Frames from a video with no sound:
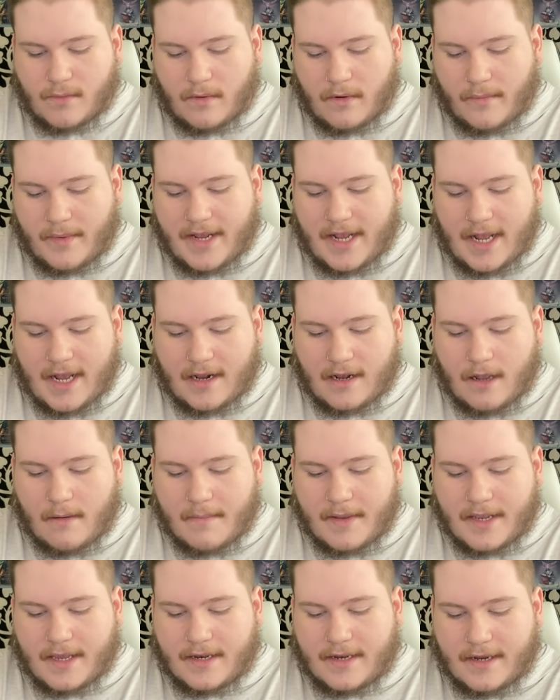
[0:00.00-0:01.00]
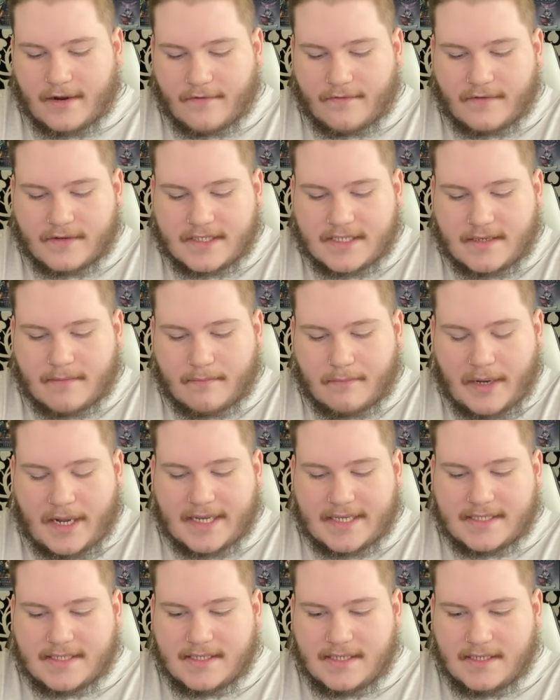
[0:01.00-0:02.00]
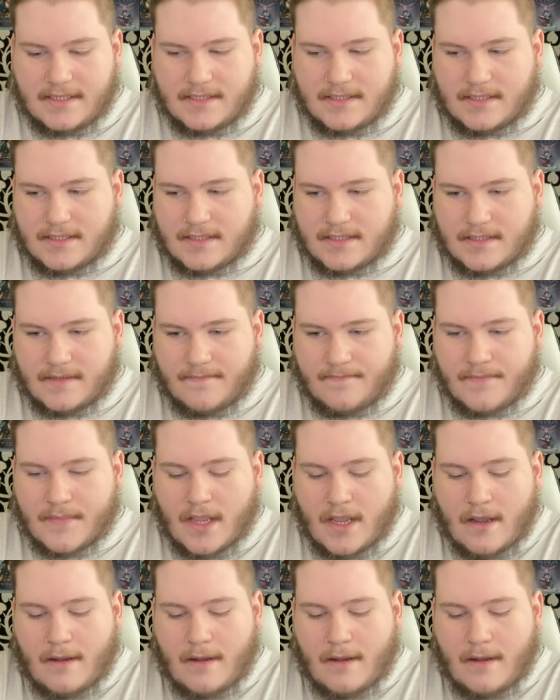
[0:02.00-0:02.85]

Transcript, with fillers: What do we got coming in here for Team Pisces?